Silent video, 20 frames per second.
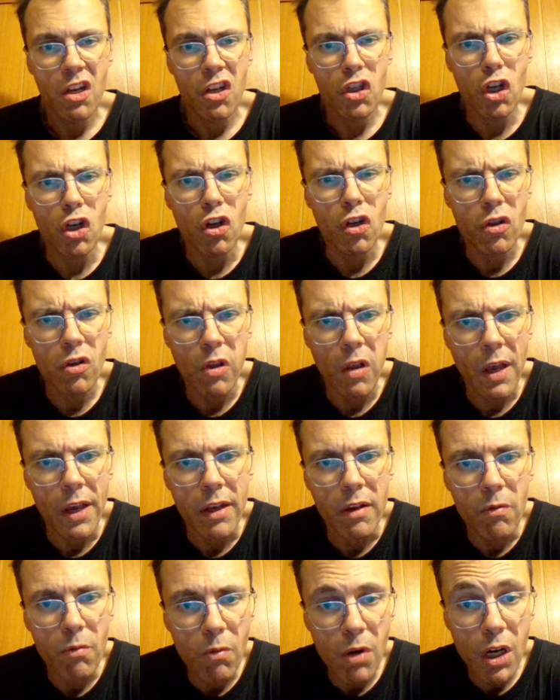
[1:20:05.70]
They just like
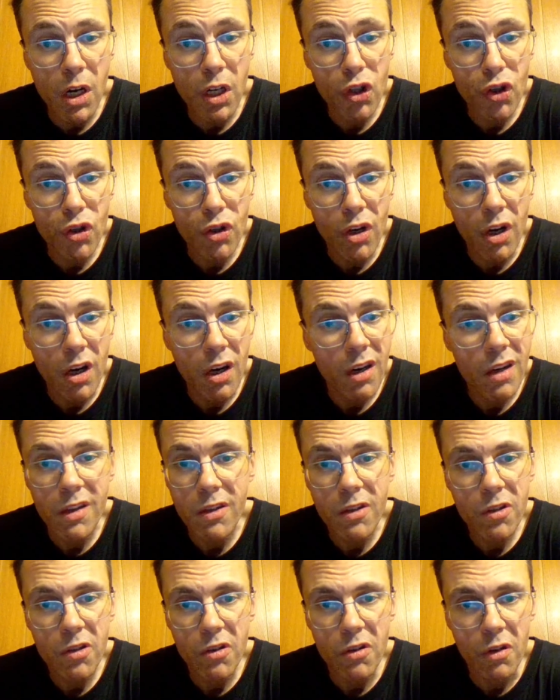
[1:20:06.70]
Russia
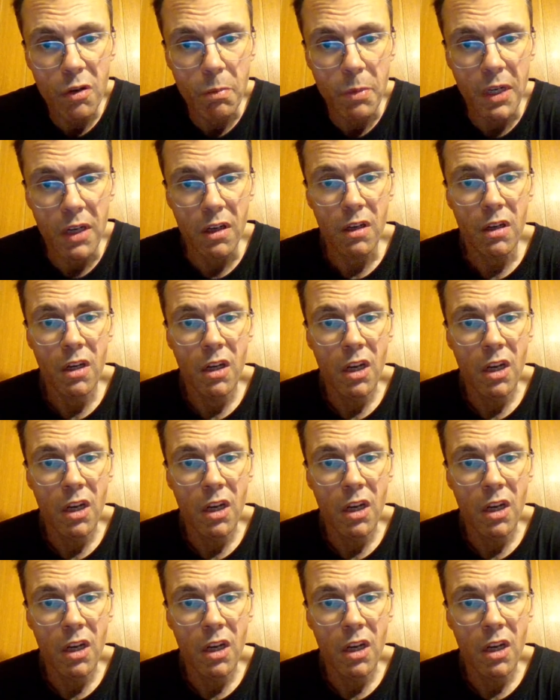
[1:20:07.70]
and Serbia.